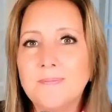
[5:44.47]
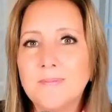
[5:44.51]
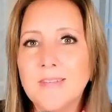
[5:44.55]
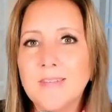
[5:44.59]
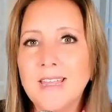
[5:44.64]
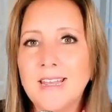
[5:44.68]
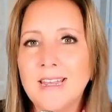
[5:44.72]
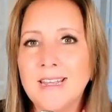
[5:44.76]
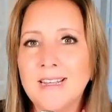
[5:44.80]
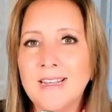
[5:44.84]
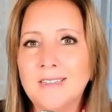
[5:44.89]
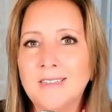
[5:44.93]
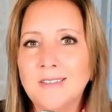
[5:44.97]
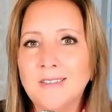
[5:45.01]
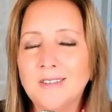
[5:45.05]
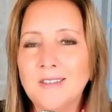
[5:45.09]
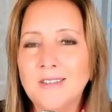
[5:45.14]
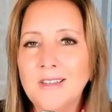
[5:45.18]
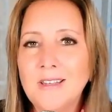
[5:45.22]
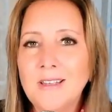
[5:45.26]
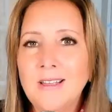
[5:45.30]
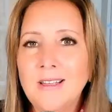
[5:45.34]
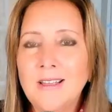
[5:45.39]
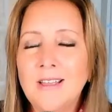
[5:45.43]
It is.
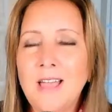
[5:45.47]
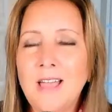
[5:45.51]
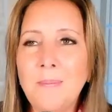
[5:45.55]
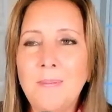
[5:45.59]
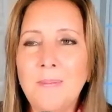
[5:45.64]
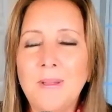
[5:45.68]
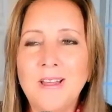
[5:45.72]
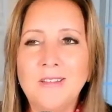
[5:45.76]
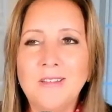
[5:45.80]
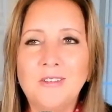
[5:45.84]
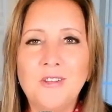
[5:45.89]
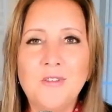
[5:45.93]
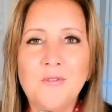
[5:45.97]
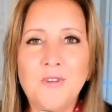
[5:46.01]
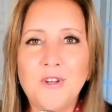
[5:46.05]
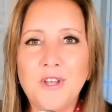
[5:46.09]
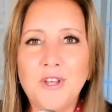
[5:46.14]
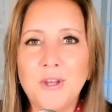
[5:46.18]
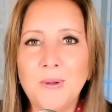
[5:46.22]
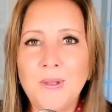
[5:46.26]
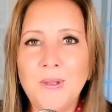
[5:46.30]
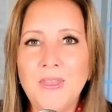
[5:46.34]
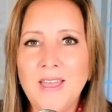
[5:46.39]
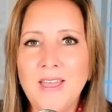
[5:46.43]
God bless you for
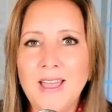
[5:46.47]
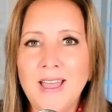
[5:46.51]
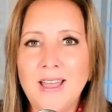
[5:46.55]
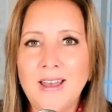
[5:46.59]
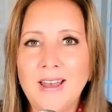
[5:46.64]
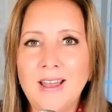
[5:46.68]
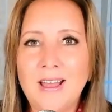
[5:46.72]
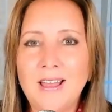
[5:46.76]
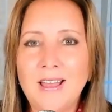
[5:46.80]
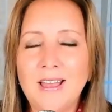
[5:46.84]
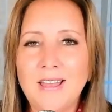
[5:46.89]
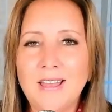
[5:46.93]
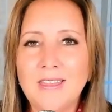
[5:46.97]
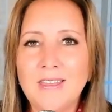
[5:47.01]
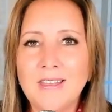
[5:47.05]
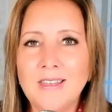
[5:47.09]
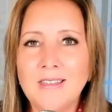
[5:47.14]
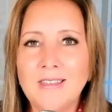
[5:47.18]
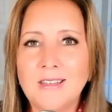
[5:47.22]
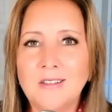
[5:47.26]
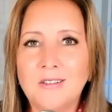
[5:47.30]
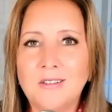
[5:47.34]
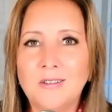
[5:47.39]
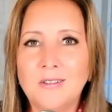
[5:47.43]
doing that. I think
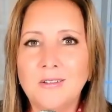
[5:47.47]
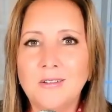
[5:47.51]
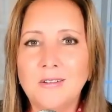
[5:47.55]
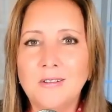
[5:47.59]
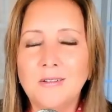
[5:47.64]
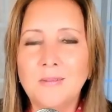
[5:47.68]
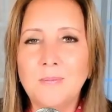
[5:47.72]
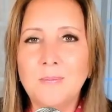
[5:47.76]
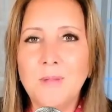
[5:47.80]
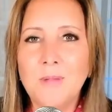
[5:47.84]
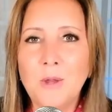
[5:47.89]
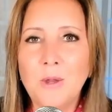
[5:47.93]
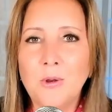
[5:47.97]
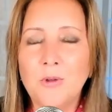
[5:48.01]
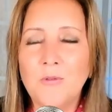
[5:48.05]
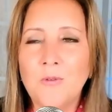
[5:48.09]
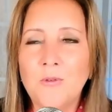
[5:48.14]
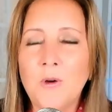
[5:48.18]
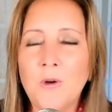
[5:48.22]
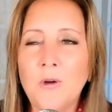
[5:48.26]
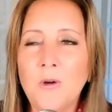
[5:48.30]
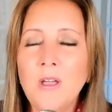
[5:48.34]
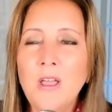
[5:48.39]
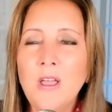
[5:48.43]
that's
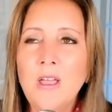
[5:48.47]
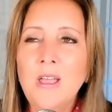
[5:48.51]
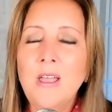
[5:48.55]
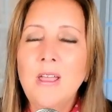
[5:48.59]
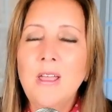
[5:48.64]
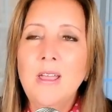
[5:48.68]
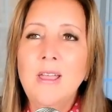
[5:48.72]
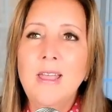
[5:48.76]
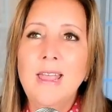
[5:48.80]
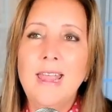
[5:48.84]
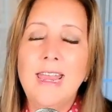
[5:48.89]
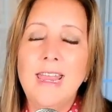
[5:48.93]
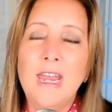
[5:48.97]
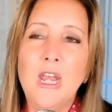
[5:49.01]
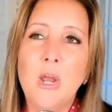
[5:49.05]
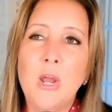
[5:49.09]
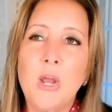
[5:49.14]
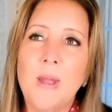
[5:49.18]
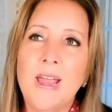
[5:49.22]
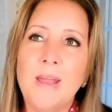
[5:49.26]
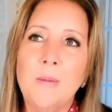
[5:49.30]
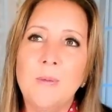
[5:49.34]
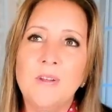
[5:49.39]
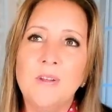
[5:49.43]
beautiful.
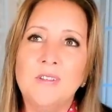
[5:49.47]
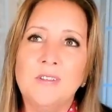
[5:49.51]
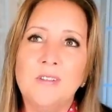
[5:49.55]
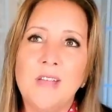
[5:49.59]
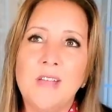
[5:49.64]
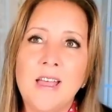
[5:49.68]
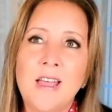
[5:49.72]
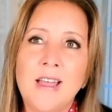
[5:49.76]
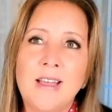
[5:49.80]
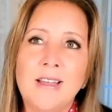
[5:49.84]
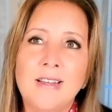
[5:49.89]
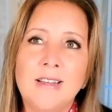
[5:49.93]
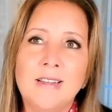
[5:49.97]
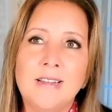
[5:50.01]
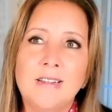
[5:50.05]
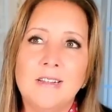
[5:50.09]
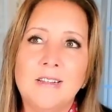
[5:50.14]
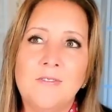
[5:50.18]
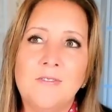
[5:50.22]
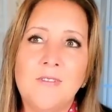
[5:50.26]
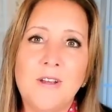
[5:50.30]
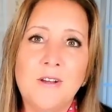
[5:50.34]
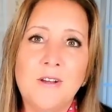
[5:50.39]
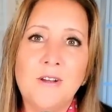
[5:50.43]
It was
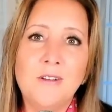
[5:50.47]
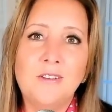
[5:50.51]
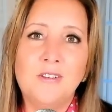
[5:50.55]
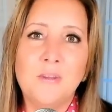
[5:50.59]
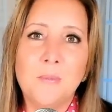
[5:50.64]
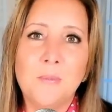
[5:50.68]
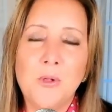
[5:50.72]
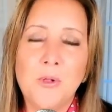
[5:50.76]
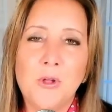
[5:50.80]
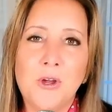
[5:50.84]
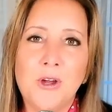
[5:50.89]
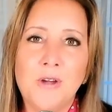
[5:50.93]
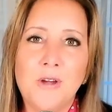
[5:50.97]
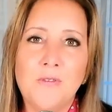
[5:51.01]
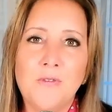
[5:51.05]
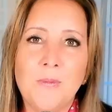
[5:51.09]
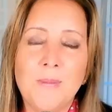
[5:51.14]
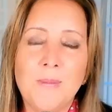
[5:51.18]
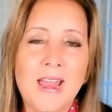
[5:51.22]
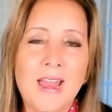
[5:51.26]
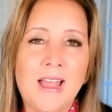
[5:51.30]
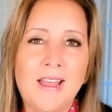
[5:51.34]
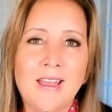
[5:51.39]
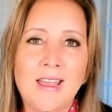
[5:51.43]
very similar for
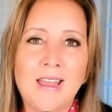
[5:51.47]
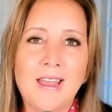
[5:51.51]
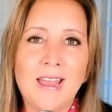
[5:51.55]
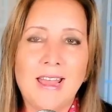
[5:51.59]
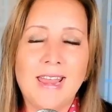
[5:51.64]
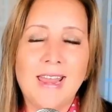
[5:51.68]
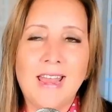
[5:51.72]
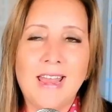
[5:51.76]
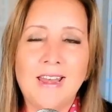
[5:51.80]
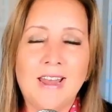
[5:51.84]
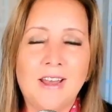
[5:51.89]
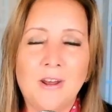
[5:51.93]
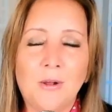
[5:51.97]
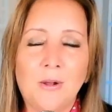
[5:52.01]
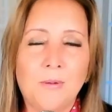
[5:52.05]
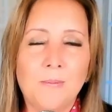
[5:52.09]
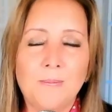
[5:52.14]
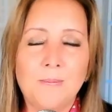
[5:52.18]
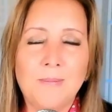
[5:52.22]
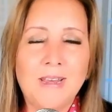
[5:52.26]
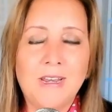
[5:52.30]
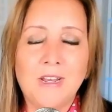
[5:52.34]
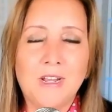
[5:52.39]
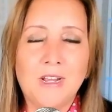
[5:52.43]
me. I don't
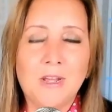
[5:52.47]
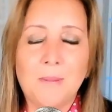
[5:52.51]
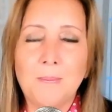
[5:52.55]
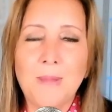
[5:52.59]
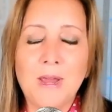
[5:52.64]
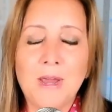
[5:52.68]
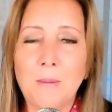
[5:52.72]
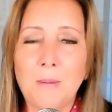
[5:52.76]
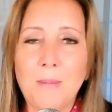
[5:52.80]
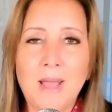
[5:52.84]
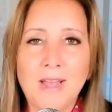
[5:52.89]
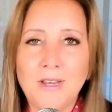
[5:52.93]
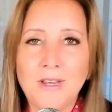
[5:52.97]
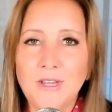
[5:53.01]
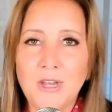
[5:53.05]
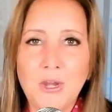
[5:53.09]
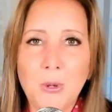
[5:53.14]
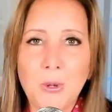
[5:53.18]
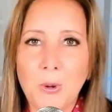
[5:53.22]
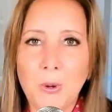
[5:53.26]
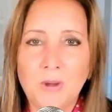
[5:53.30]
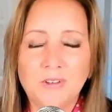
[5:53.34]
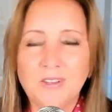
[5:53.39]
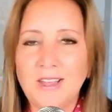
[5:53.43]
mean to compare mine to
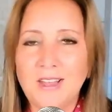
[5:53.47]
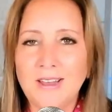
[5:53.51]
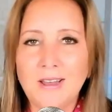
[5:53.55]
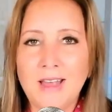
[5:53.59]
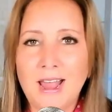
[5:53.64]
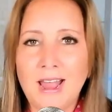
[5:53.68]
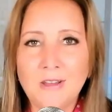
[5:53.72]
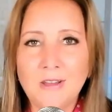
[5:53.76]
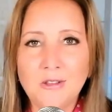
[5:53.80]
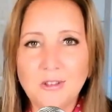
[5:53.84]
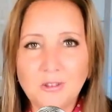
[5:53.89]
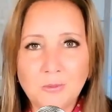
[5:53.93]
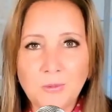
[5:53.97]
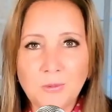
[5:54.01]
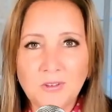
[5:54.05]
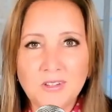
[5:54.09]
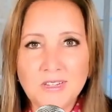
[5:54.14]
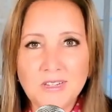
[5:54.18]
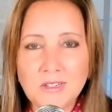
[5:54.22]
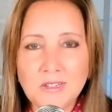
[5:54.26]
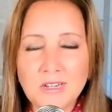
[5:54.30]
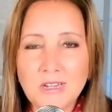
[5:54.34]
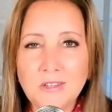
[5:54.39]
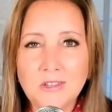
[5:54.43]
yours. I just was in
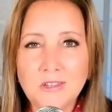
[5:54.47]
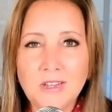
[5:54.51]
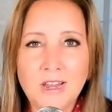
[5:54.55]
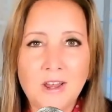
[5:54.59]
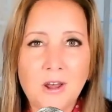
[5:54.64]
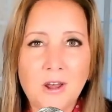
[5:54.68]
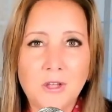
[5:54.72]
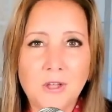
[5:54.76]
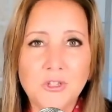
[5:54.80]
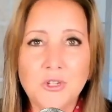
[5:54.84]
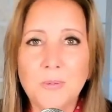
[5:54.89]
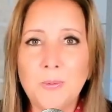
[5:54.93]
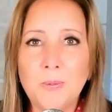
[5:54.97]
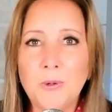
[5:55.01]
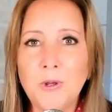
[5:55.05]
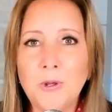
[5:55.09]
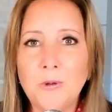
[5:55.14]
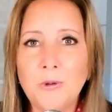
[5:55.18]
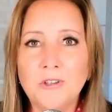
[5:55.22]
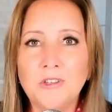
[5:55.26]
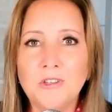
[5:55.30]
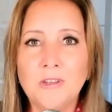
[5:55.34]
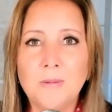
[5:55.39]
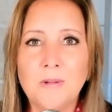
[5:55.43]
teaching an
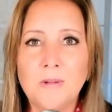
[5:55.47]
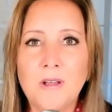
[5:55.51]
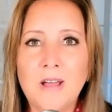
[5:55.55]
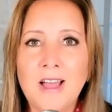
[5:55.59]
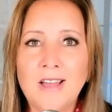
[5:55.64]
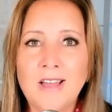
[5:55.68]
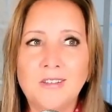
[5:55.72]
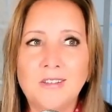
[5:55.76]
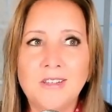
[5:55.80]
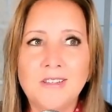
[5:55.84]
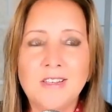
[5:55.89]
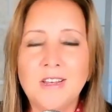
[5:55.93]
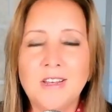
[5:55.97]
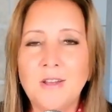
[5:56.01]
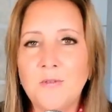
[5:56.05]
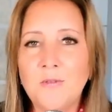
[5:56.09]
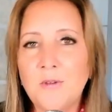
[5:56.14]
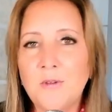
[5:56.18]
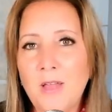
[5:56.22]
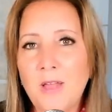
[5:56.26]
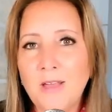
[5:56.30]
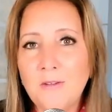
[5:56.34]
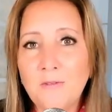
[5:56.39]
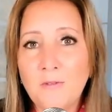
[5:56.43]
entrepreneurship class. I did it for
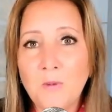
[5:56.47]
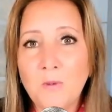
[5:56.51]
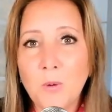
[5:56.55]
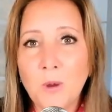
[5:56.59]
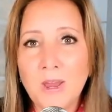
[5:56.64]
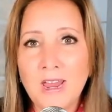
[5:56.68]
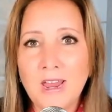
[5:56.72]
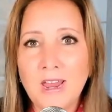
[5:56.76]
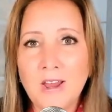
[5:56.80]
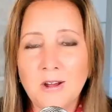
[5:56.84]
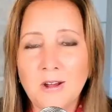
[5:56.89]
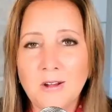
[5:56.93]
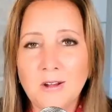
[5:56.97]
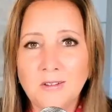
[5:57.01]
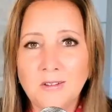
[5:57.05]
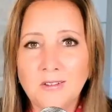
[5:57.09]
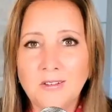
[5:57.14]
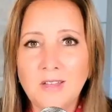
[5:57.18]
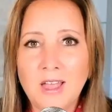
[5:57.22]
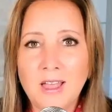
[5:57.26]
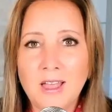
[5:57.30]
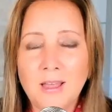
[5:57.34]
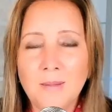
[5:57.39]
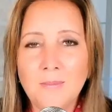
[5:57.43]
like 4 years.
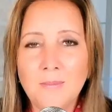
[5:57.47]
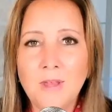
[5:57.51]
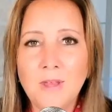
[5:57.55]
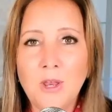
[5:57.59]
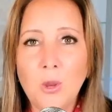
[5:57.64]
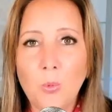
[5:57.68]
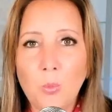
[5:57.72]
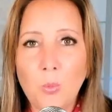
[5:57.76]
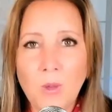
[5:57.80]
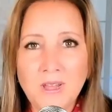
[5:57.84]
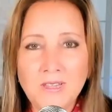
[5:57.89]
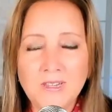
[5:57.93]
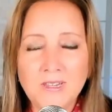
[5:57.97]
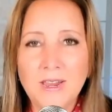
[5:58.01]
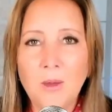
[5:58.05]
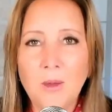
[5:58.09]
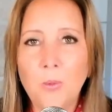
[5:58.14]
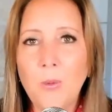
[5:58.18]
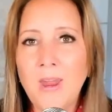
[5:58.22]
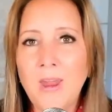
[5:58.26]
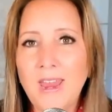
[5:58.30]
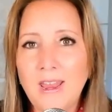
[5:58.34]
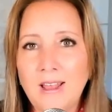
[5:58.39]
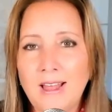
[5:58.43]
One day a
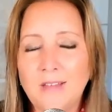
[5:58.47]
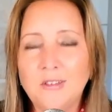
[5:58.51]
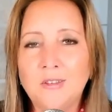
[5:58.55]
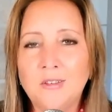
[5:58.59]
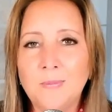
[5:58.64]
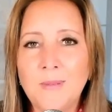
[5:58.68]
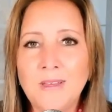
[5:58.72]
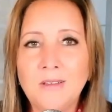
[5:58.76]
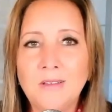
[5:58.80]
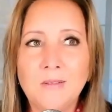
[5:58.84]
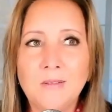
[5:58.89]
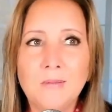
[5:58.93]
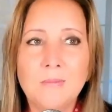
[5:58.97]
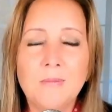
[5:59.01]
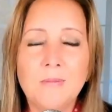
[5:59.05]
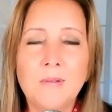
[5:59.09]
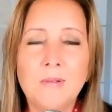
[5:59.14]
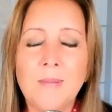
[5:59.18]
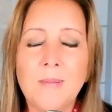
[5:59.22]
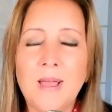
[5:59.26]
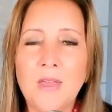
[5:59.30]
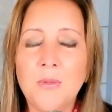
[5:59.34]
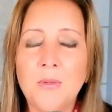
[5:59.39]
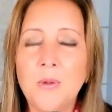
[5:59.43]
week, I'd spend
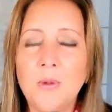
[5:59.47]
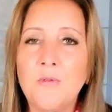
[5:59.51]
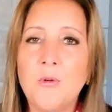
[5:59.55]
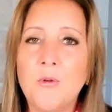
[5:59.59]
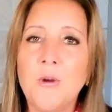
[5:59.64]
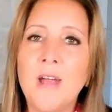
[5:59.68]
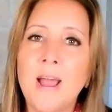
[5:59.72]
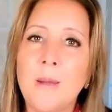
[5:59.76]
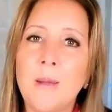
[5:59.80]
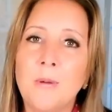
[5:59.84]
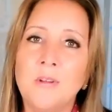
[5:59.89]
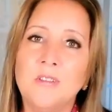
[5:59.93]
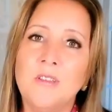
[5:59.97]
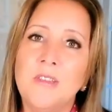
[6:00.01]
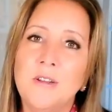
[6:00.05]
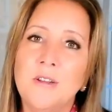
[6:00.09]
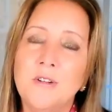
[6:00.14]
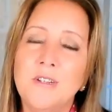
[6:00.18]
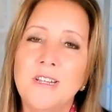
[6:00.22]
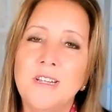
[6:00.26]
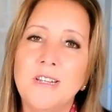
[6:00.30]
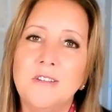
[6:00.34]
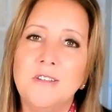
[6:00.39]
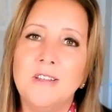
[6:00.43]
about 3 or 4 hours in there
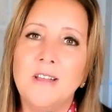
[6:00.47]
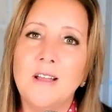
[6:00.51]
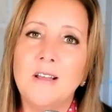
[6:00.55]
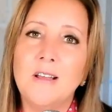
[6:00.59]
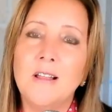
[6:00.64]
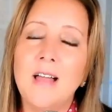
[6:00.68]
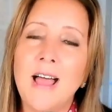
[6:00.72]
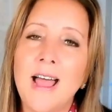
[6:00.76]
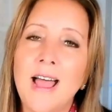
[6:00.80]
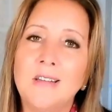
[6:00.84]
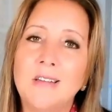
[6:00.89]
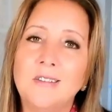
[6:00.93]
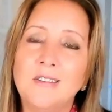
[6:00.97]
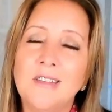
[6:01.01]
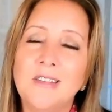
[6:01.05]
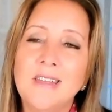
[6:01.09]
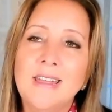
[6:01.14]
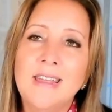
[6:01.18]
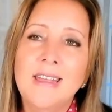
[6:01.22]
teaching a class.